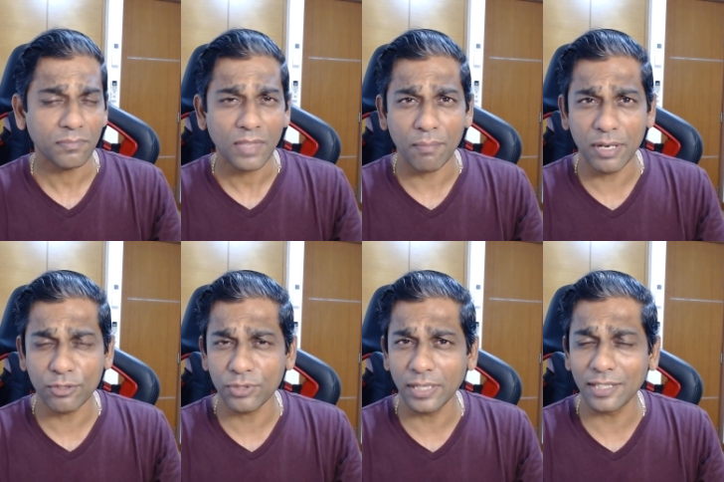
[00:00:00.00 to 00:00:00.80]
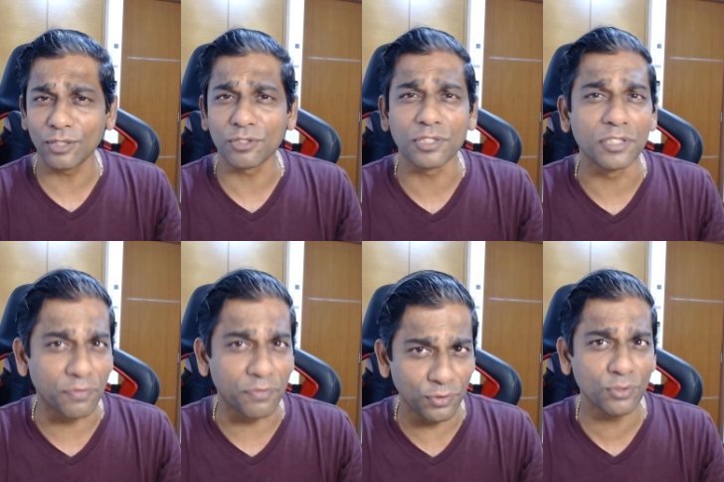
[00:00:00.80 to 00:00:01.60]
Manchester looked
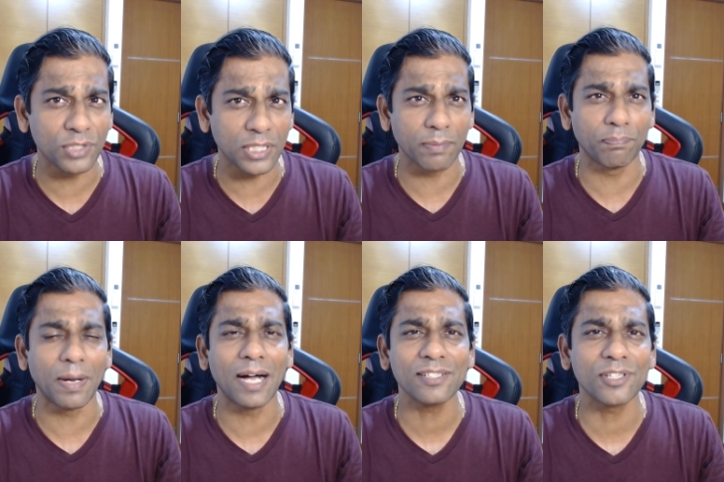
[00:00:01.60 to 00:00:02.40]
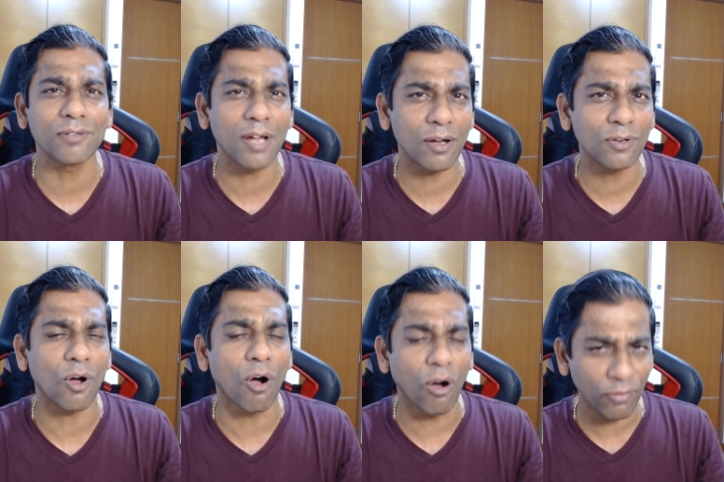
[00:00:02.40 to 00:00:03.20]
confused. They were passed around
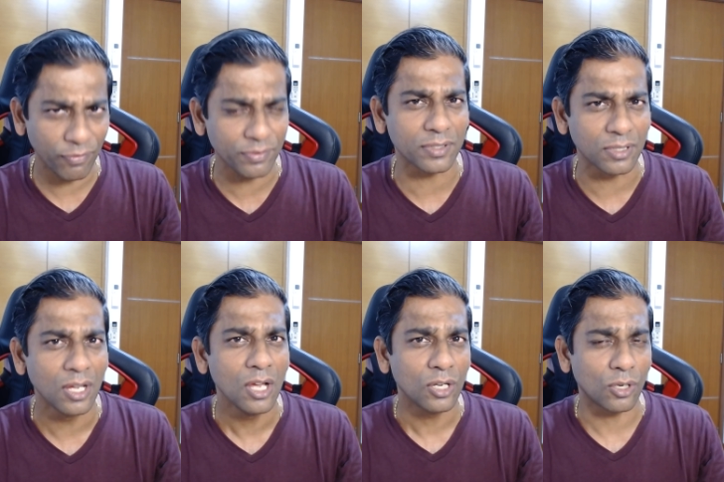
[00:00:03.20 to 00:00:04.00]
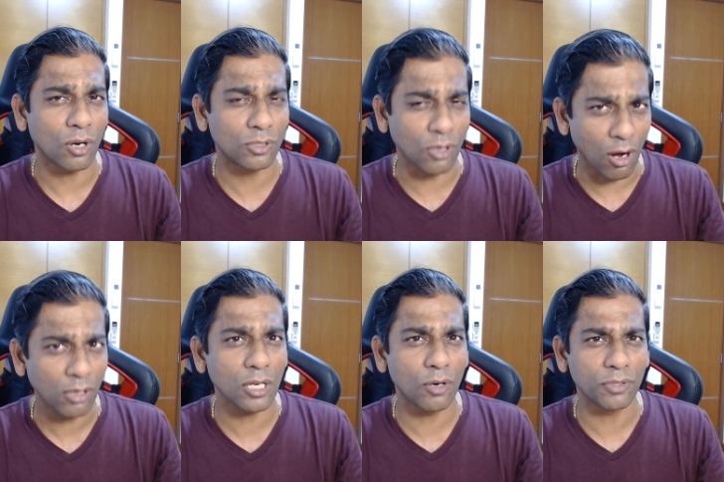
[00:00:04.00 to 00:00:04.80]
often, got
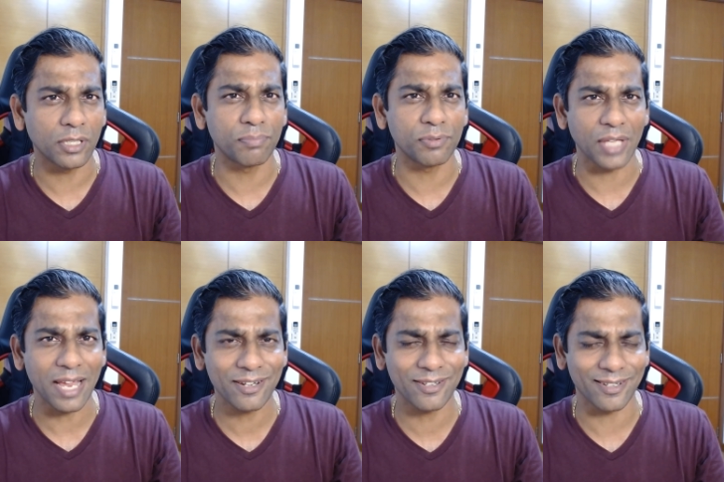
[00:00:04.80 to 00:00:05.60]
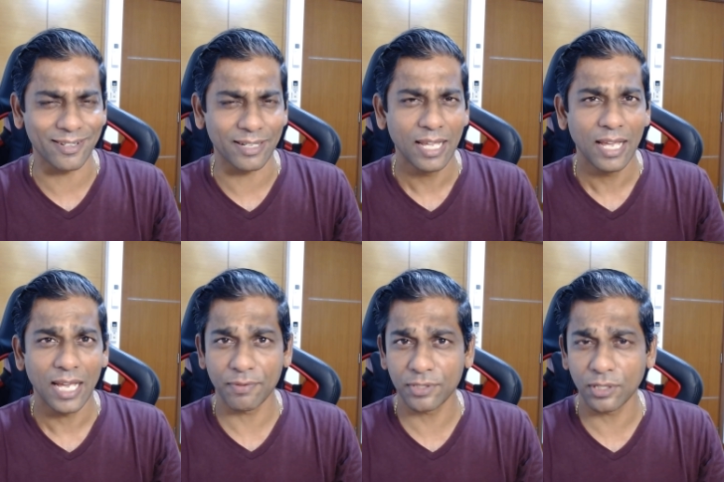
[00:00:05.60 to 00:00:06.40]
caught out in possession.
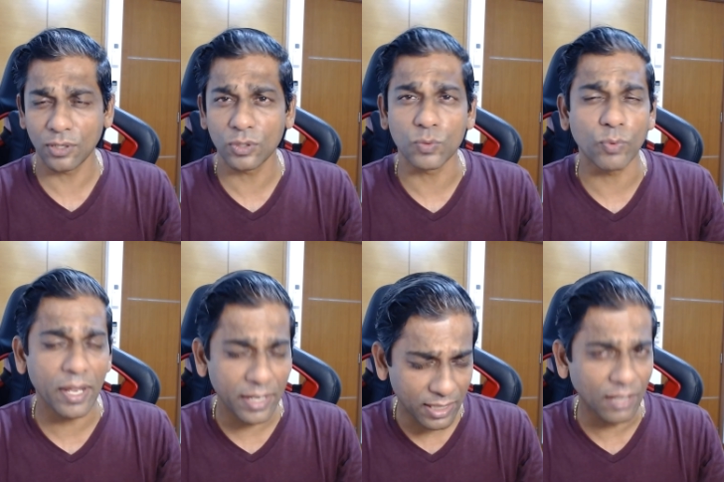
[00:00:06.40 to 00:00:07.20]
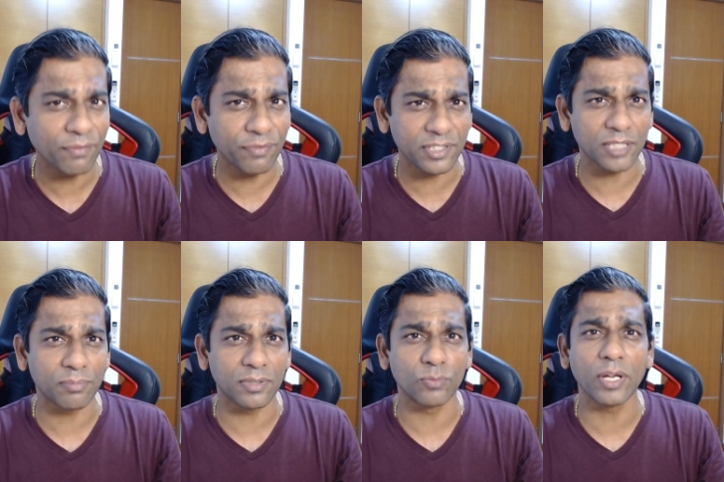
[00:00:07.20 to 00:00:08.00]
Everton looked very
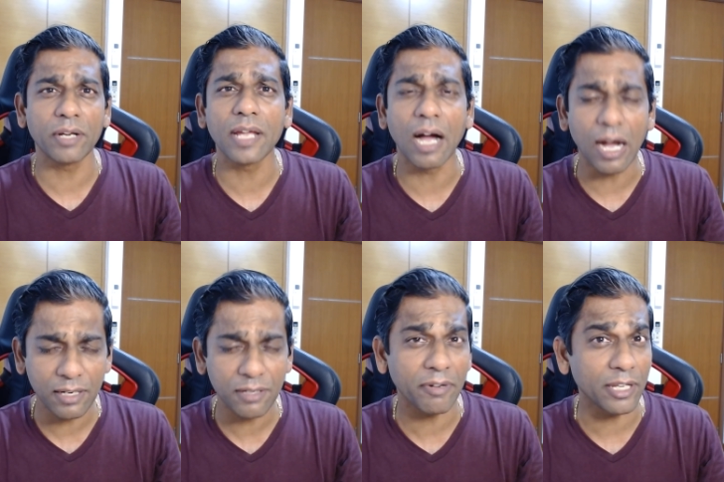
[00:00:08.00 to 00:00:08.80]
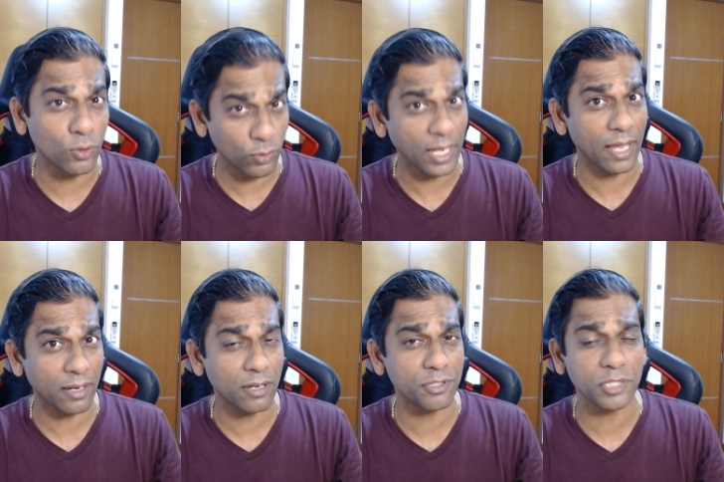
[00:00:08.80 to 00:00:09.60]
comfortable, very hungry, good
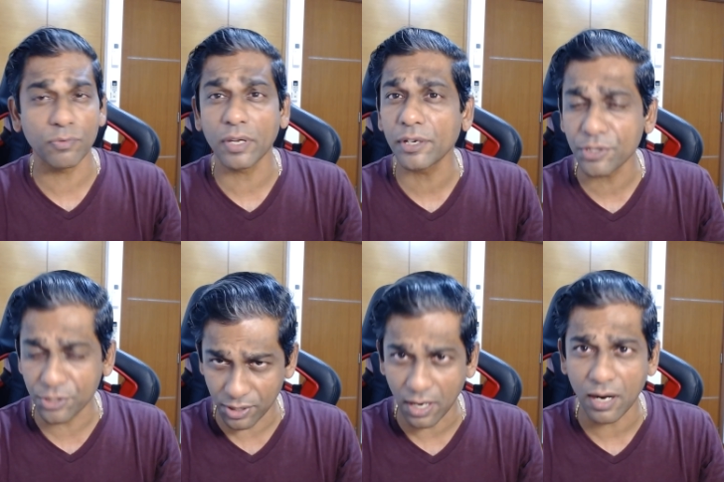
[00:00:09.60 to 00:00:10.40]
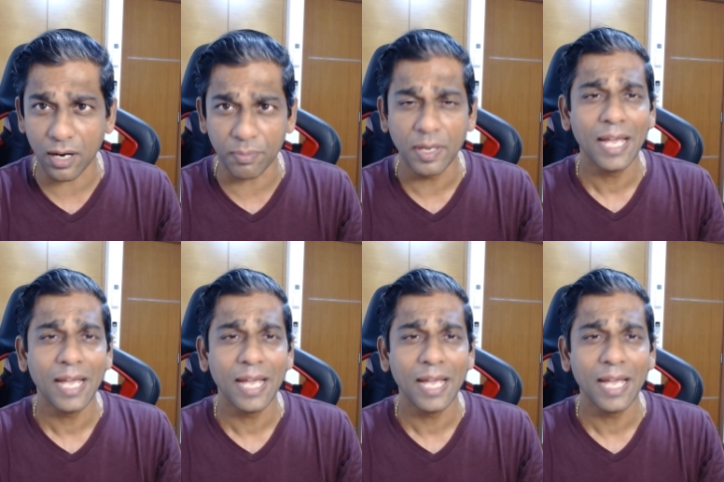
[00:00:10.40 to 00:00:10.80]
energy, very sharp.